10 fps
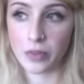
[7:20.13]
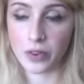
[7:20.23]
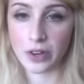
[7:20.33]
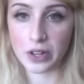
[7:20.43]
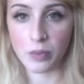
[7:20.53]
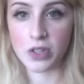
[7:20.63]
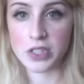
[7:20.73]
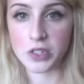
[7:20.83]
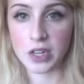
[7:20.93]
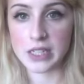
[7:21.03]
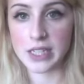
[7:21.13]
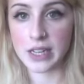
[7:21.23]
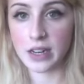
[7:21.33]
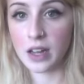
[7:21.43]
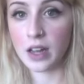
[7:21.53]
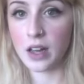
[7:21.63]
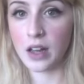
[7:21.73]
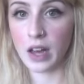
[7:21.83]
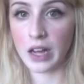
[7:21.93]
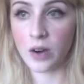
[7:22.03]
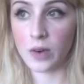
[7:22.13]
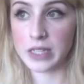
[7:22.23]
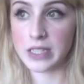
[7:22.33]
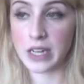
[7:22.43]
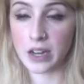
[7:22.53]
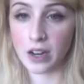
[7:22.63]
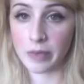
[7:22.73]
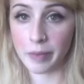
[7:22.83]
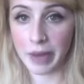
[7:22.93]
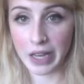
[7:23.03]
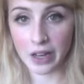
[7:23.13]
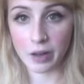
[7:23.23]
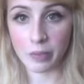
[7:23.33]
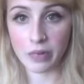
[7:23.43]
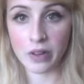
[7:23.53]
thoroughly moisturize it. I always take off my makeup.